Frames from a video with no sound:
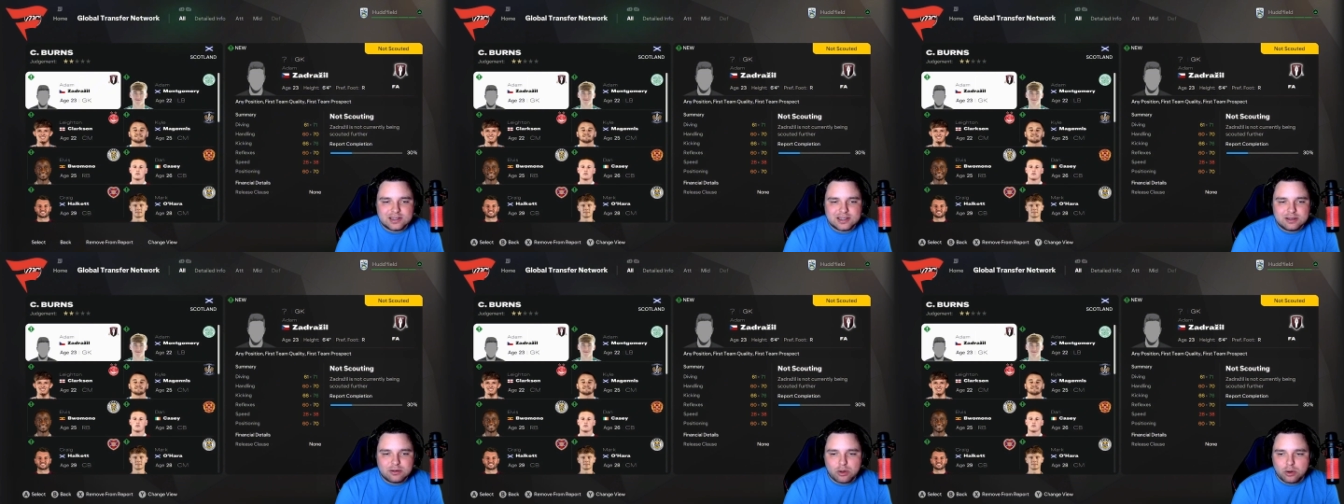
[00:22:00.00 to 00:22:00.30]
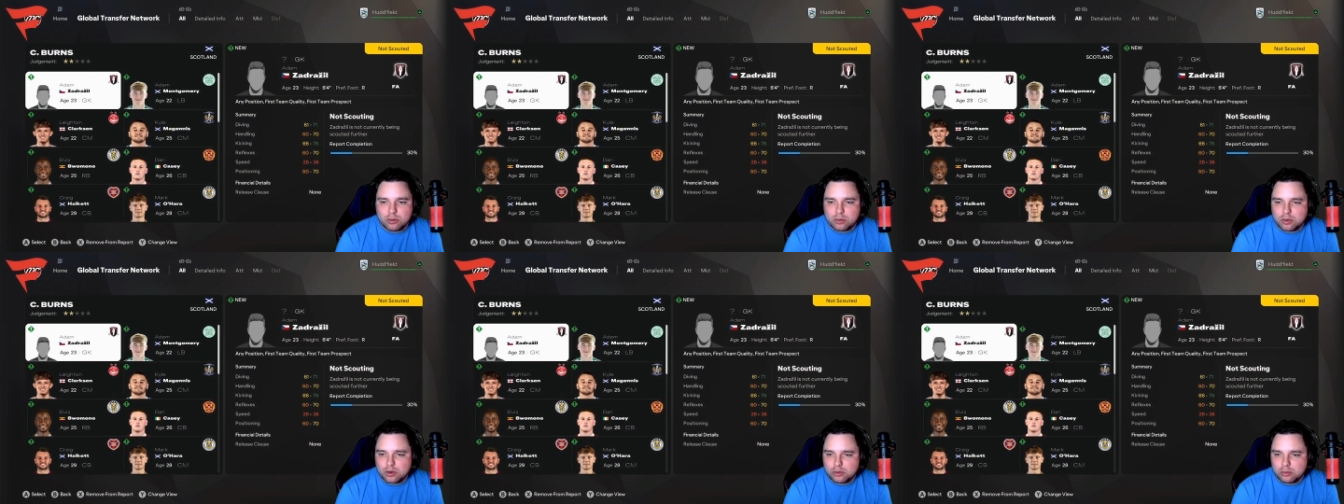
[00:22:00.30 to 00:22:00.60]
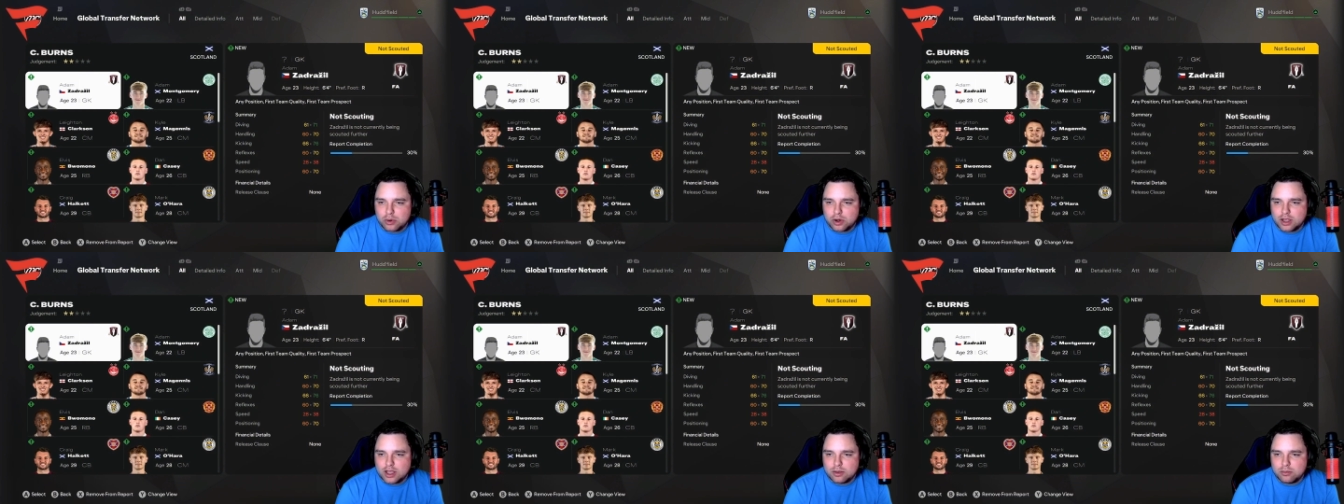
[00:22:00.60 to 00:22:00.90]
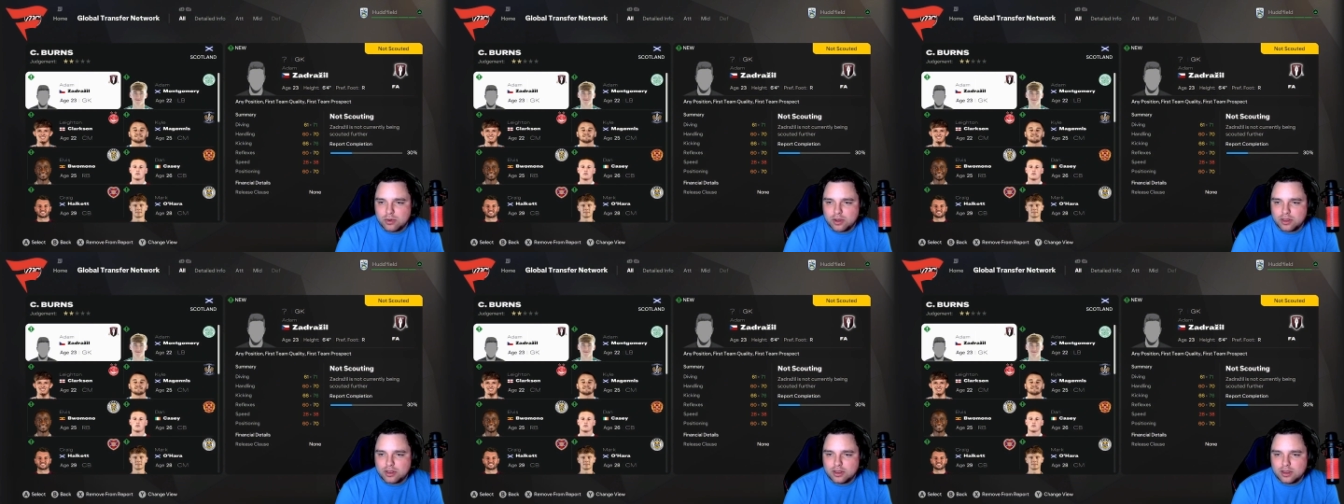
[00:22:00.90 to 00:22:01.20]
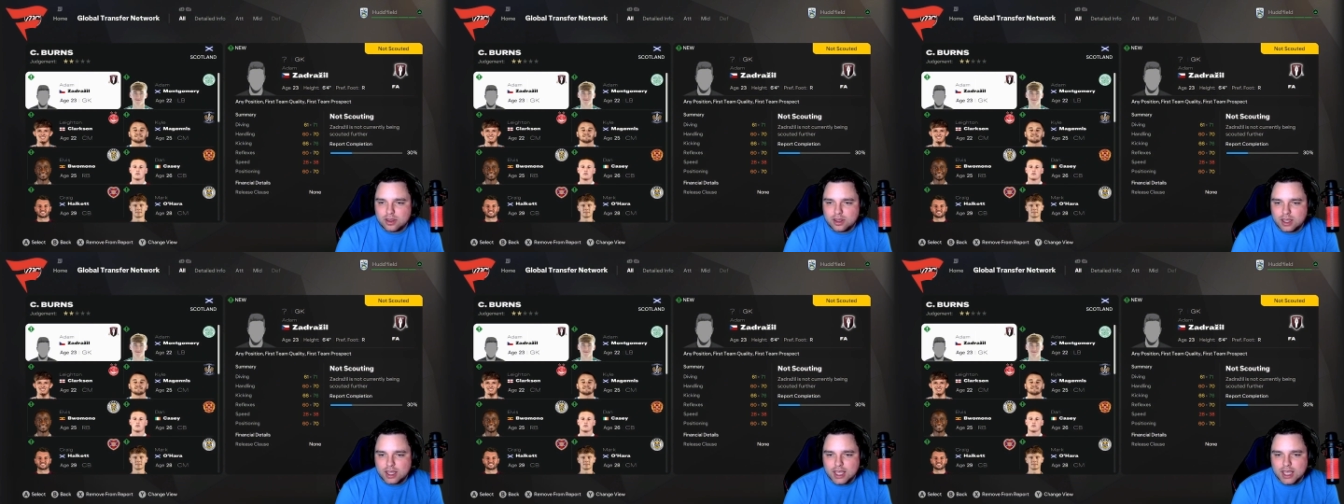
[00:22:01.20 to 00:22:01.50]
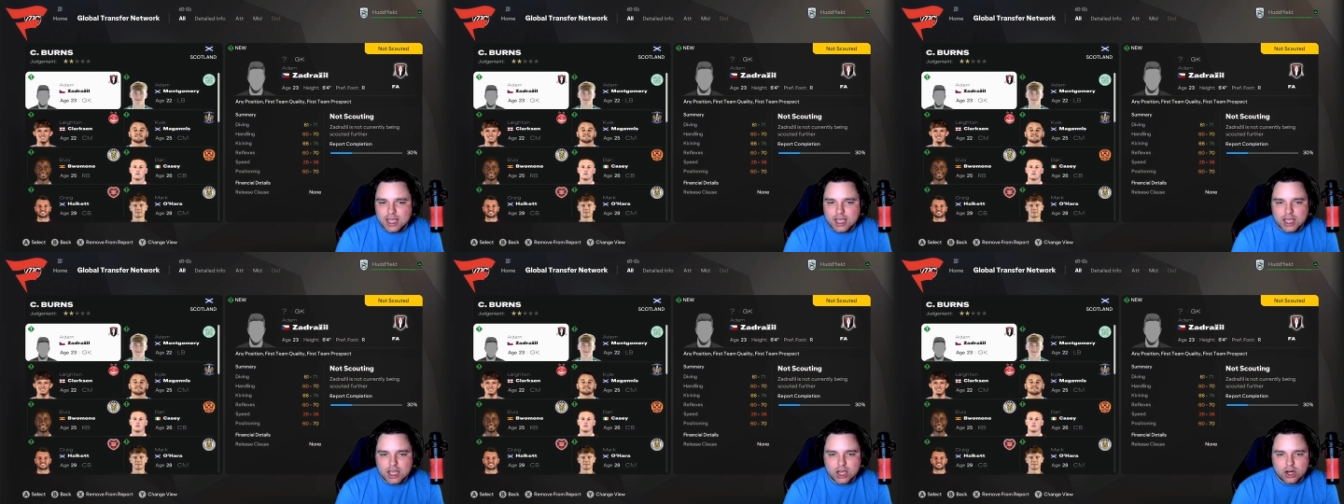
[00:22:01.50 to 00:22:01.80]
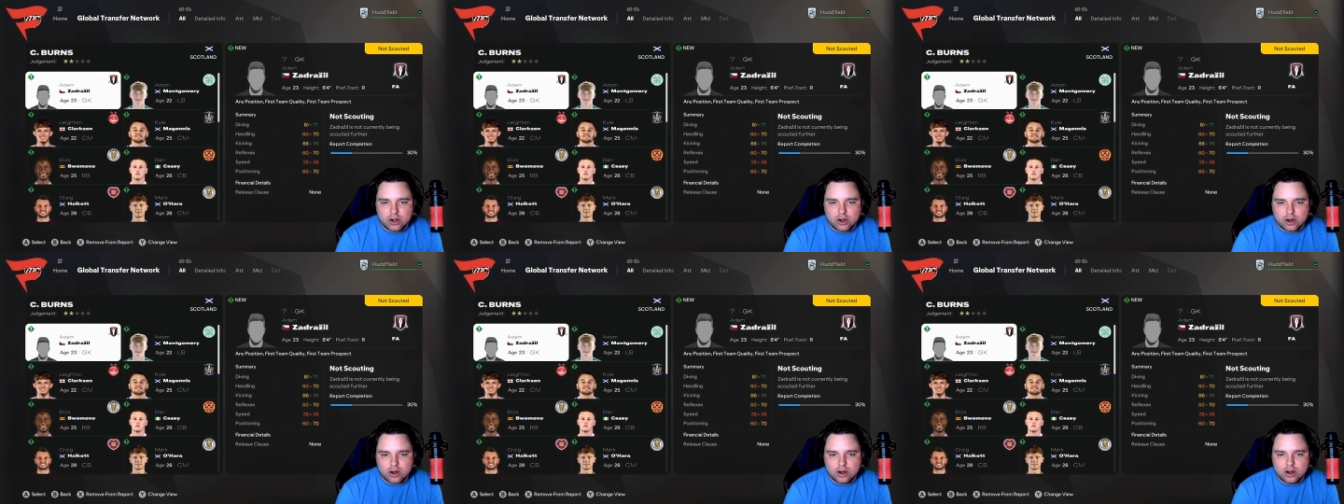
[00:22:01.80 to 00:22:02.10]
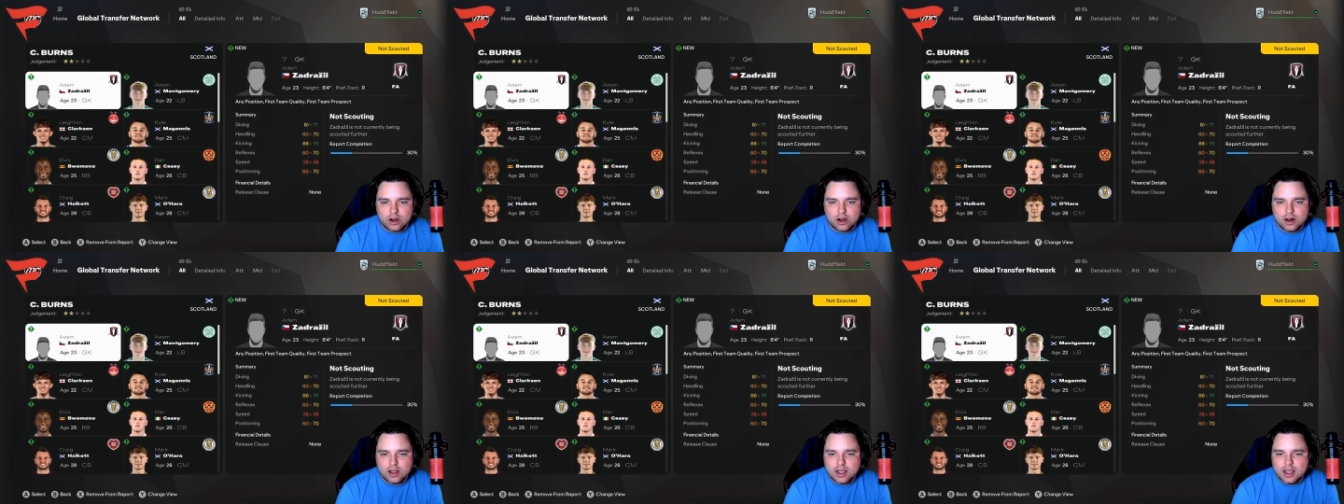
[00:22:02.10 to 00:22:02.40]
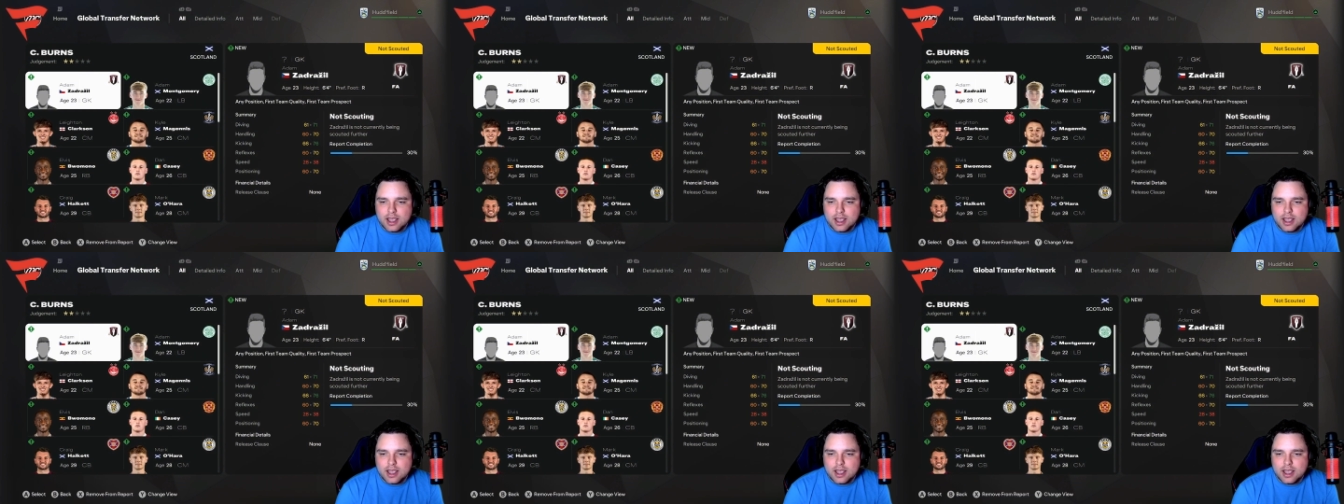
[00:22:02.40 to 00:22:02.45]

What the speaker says: what we're working with here.